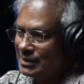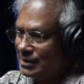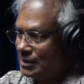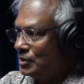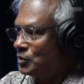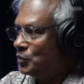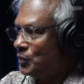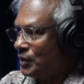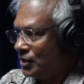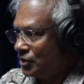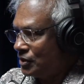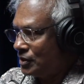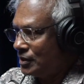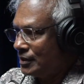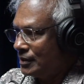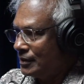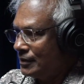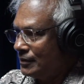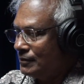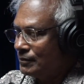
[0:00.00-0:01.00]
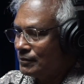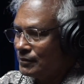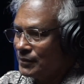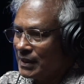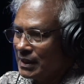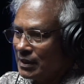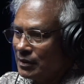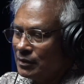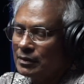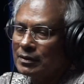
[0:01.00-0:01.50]
situation,
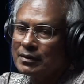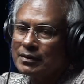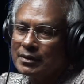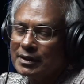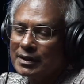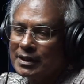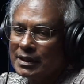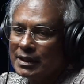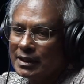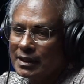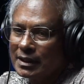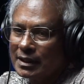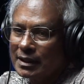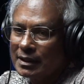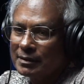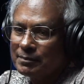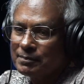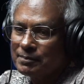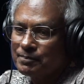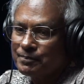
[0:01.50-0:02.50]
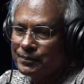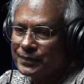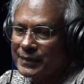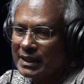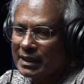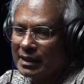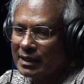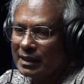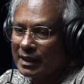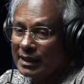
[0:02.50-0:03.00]

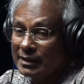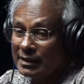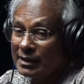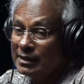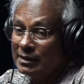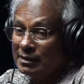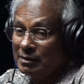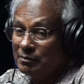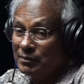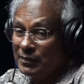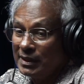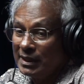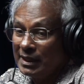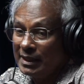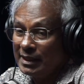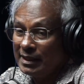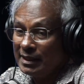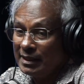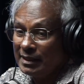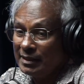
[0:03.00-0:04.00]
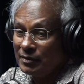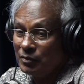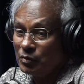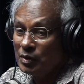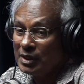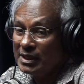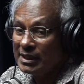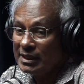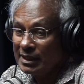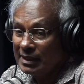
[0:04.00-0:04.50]
I think the Malay
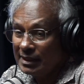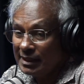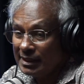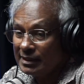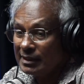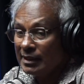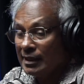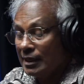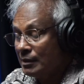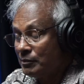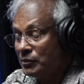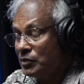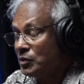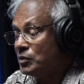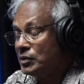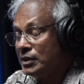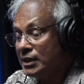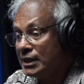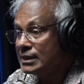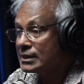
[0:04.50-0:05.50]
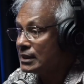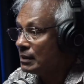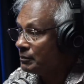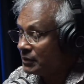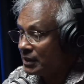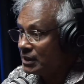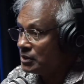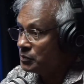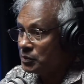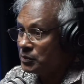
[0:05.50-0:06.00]
ruling elite in UMNO did some
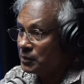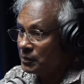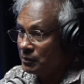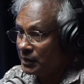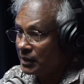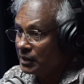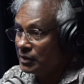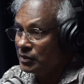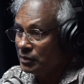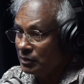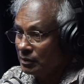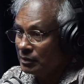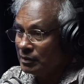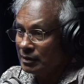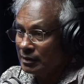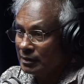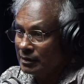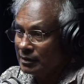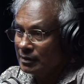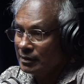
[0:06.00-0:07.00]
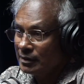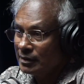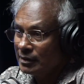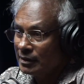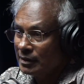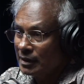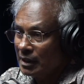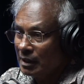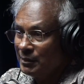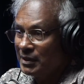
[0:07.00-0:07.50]
things which were very good.
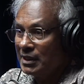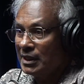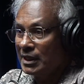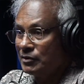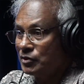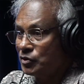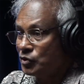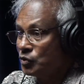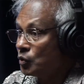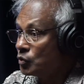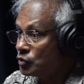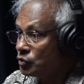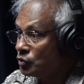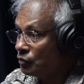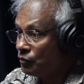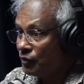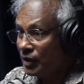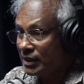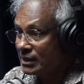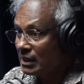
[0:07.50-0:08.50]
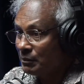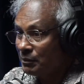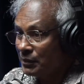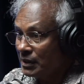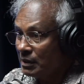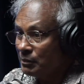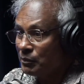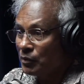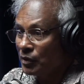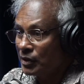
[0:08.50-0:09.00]
I mean, like SOCSO, for example,
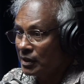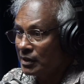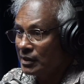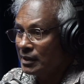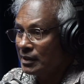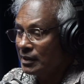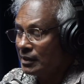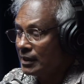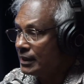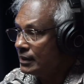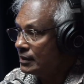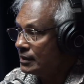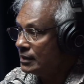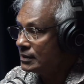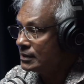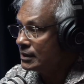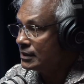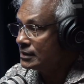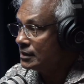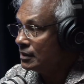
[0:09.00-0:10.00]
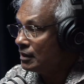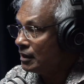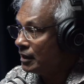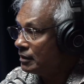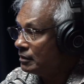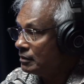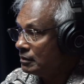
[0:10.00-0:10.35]
they brought it in 1969.